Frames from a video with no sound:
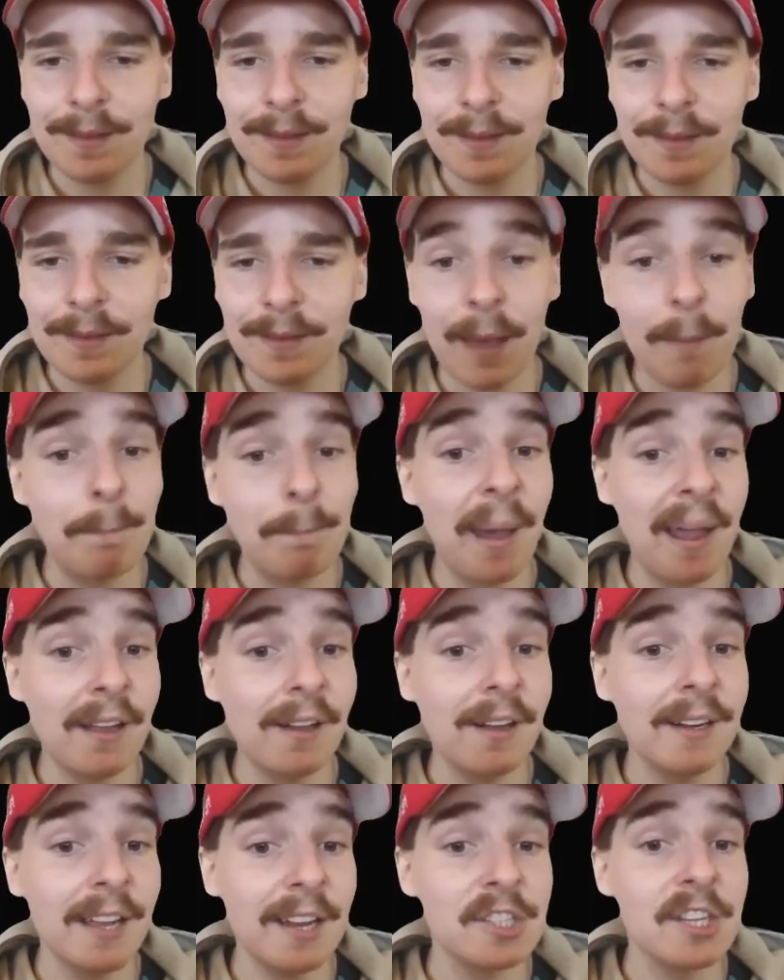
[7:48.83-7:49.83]
That
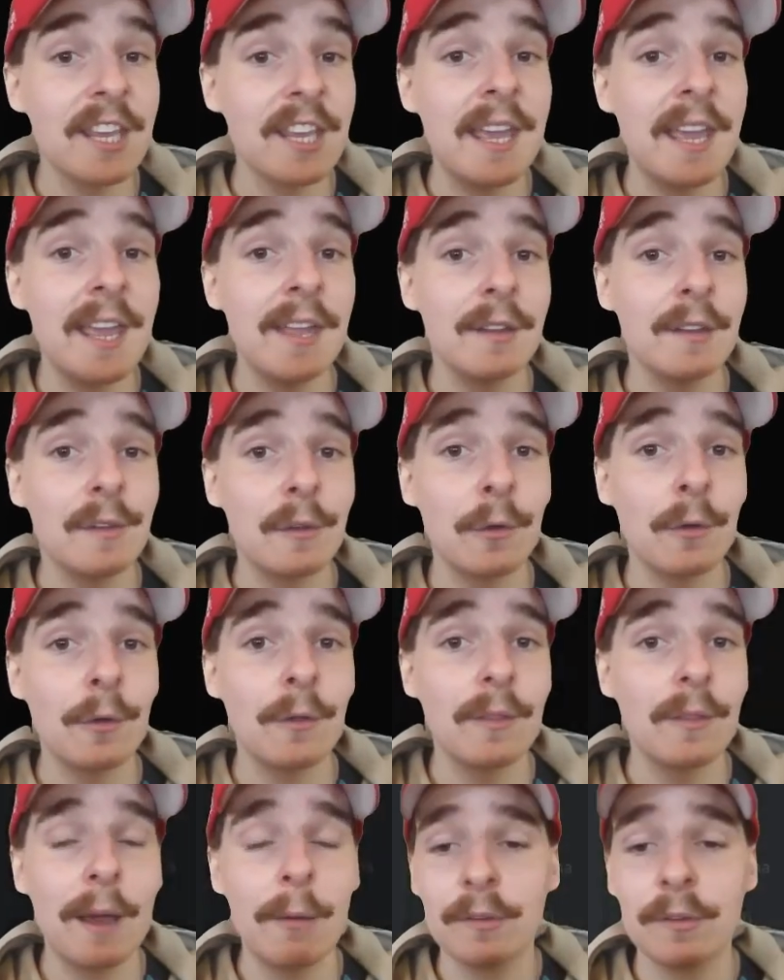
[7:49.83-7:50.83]
Bangladesh kit
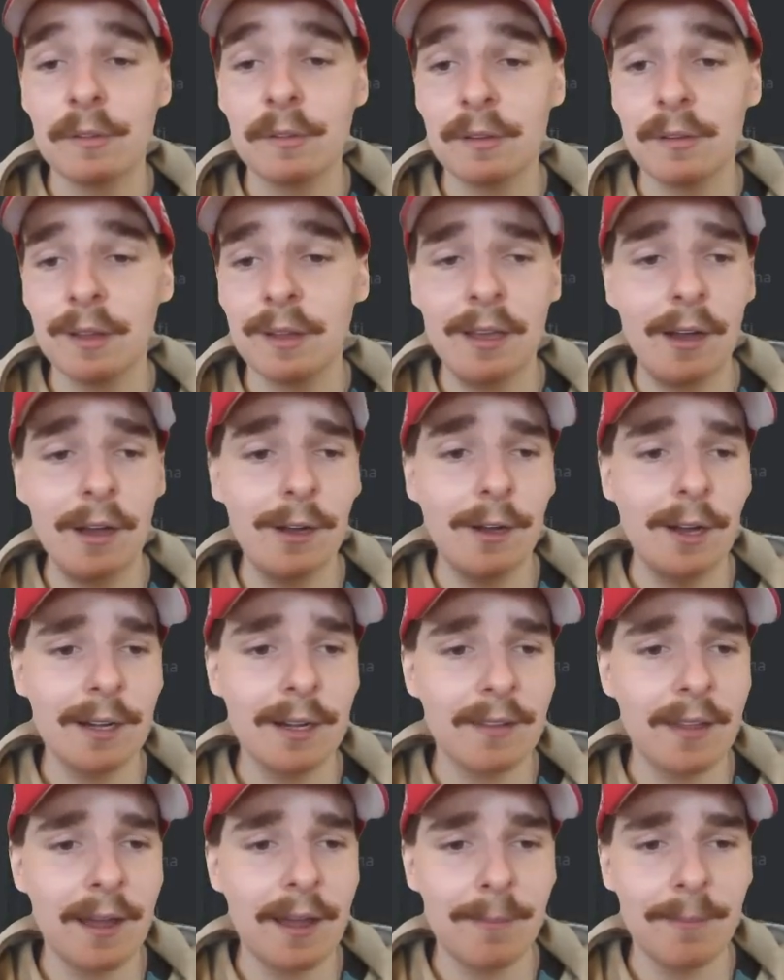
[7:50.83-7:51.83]
too. I
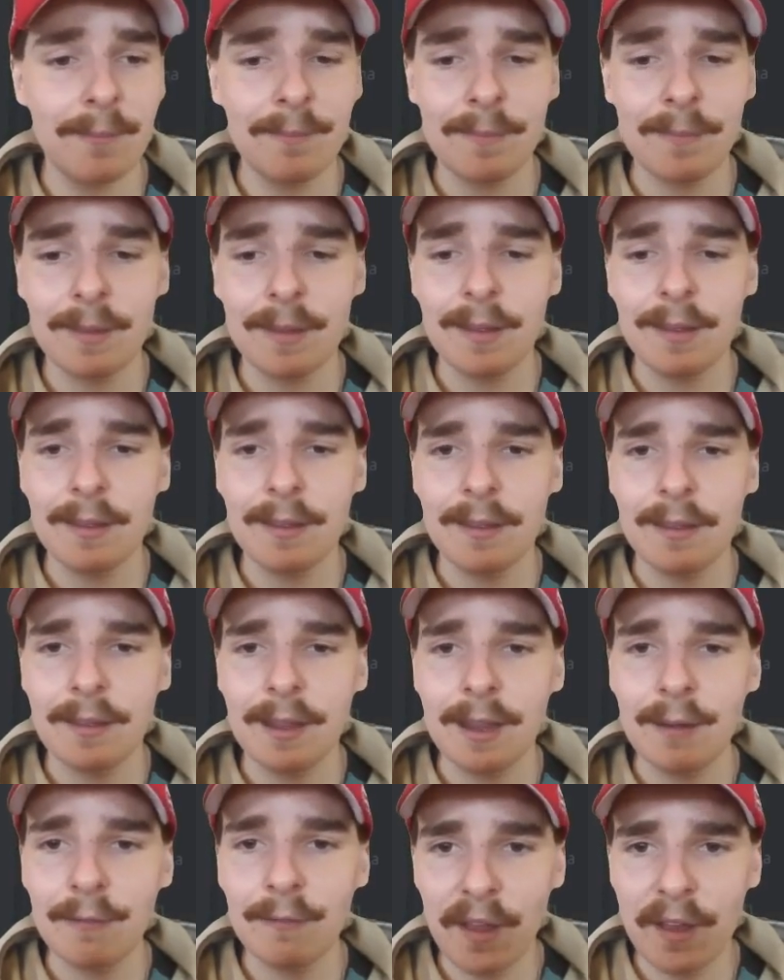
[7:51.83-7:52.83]
like that.
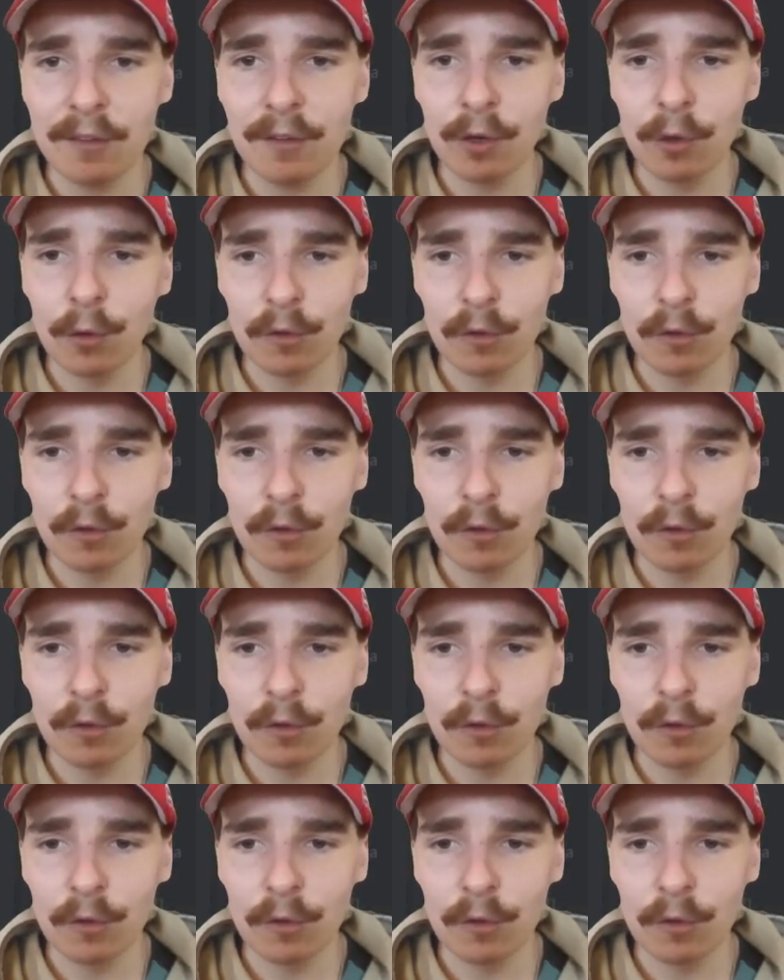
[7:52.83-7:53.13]
Invent a new